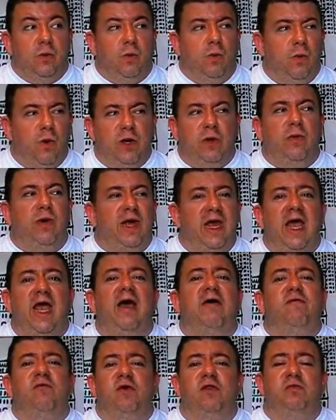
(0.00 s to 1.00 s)
what do I
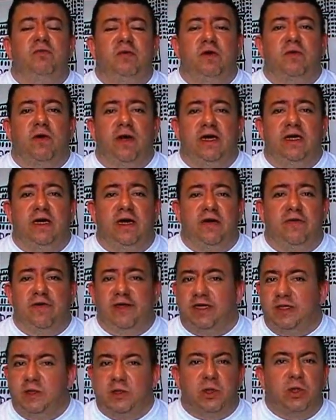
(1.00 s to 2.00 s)
have with me right now that I
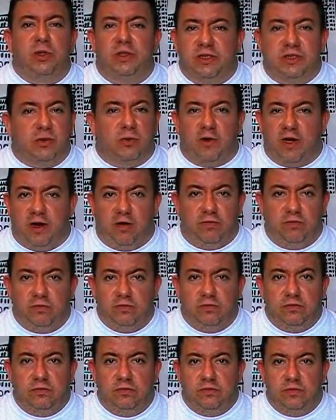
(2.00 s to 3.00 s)
can turn this around
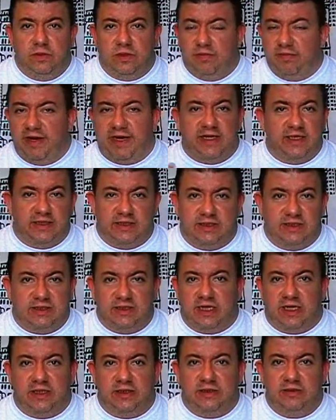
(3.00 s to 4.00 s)
to make it a
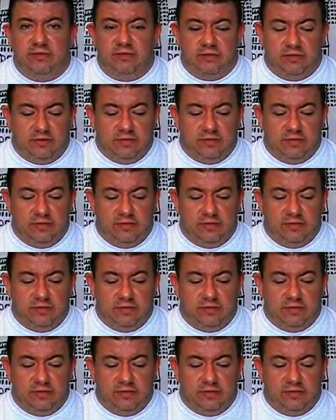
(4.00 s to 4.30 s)
success?